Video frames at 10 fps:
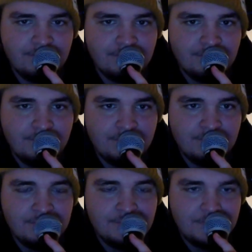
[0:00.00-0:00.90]

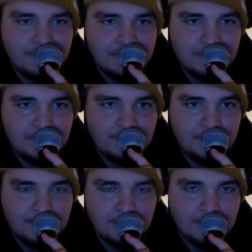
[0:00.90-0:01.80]

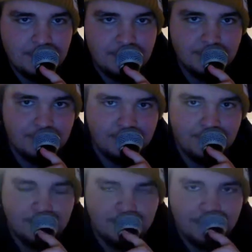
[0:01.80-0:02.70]

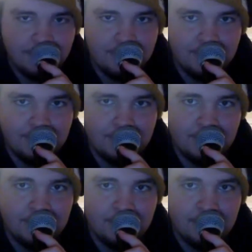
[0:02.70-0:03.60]

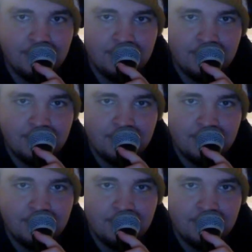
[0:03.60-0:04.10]
(not speaking)